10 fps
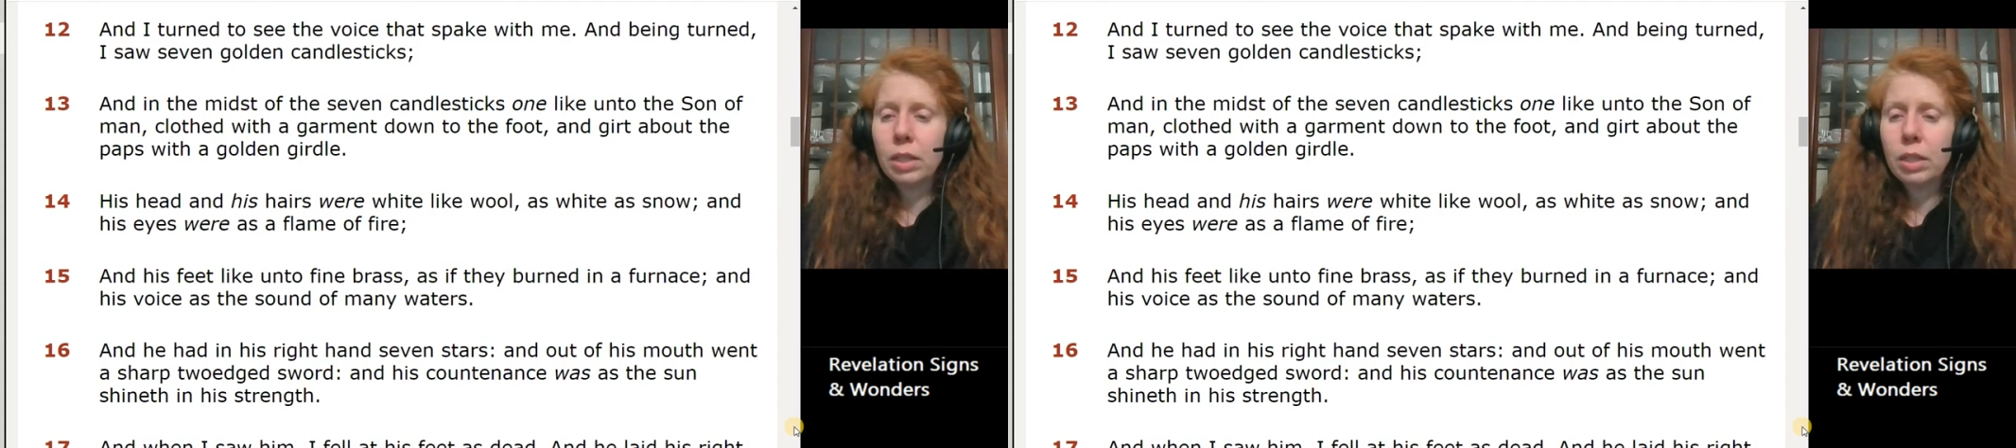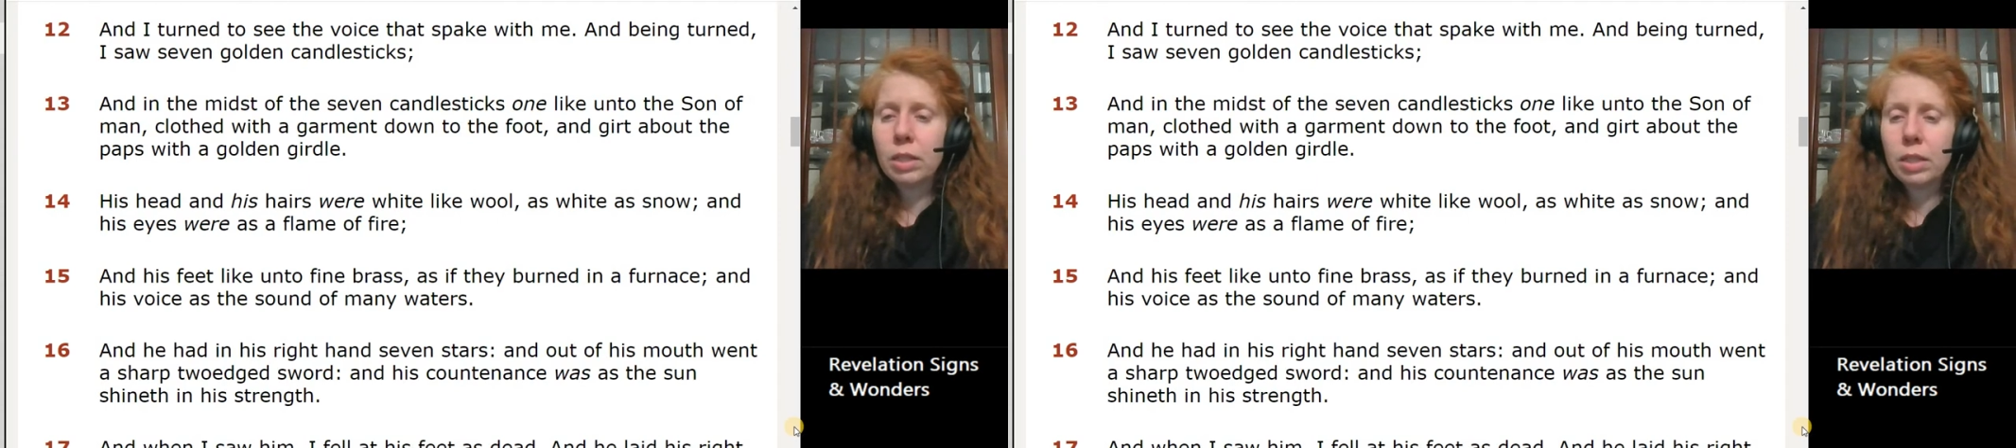
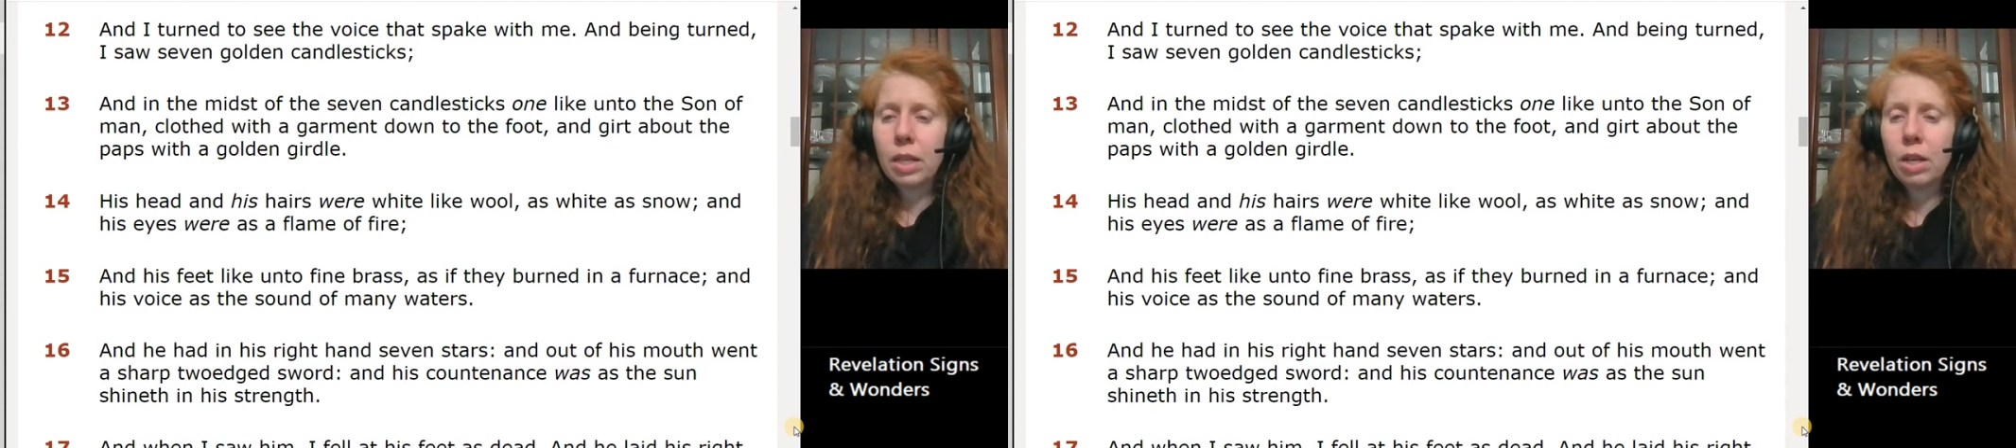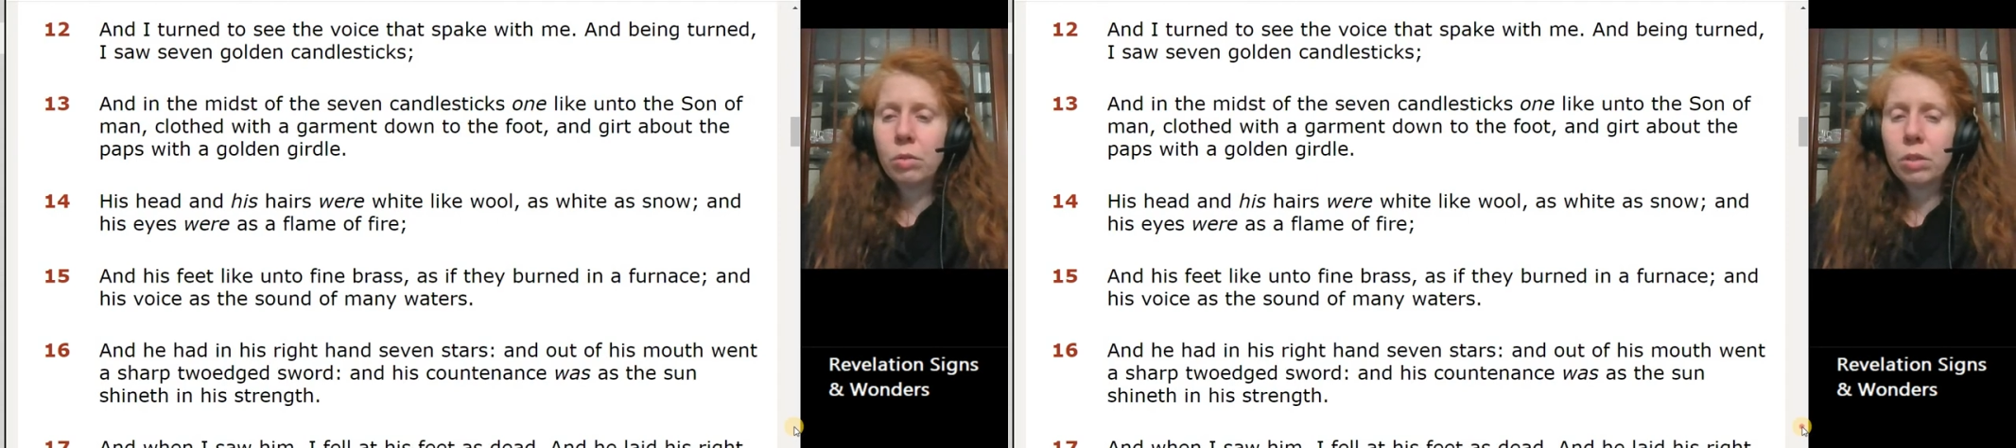us
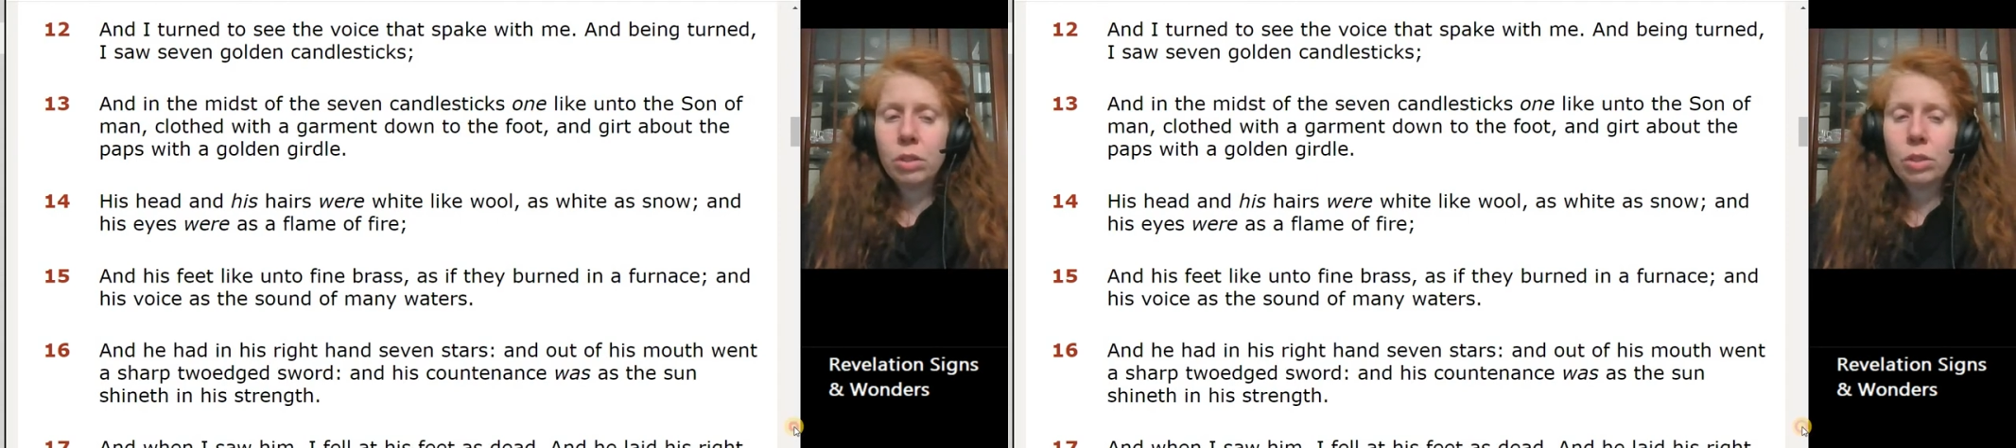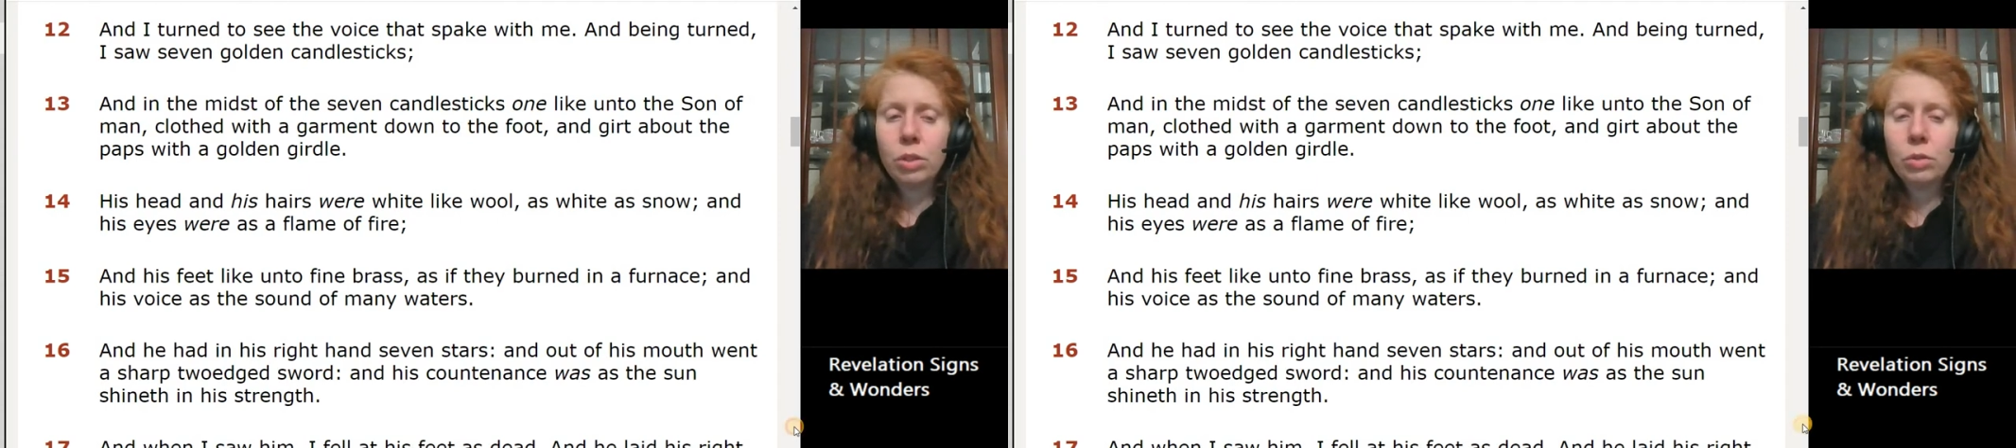down
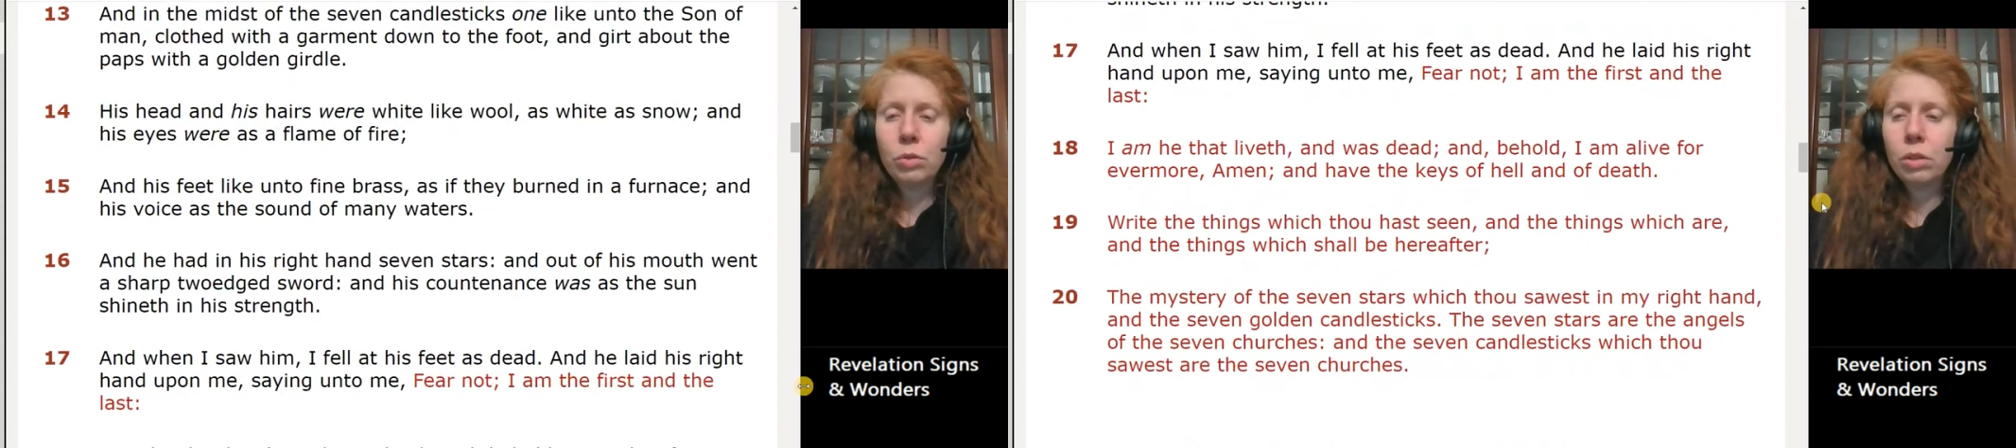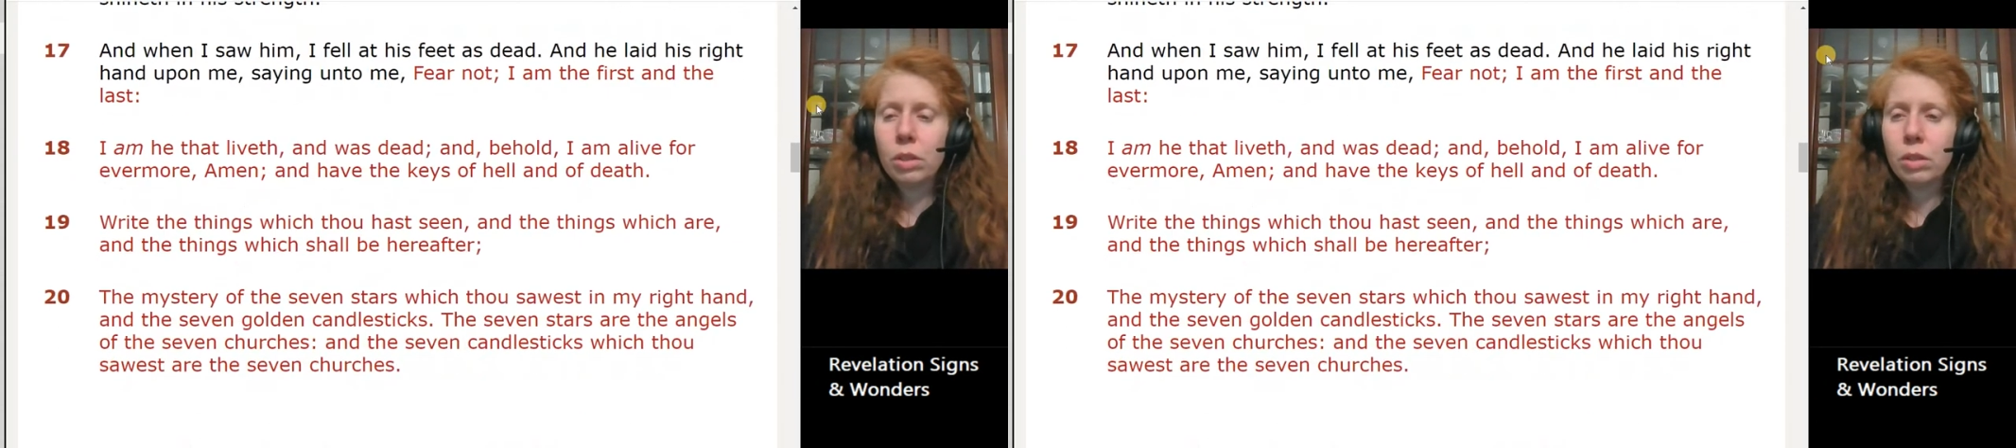to